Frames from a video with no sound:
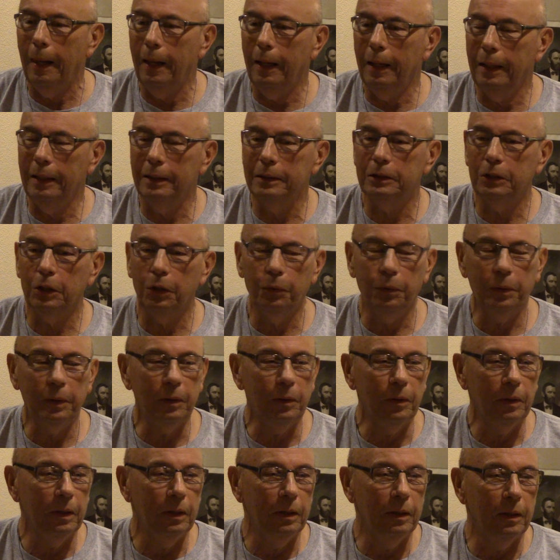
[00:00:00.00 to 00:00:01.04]
And so
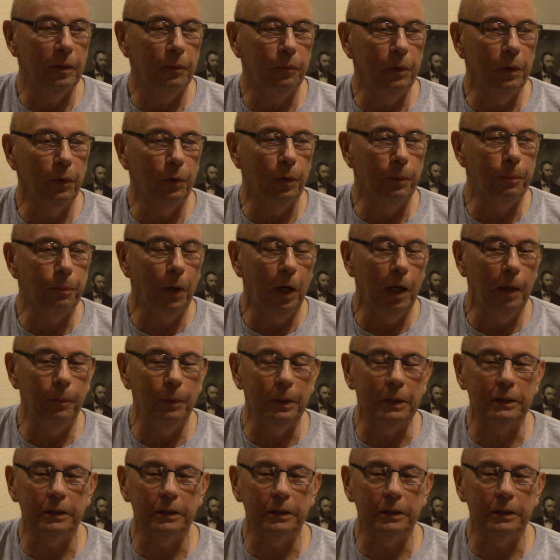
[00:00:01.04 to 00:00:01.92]
we were probably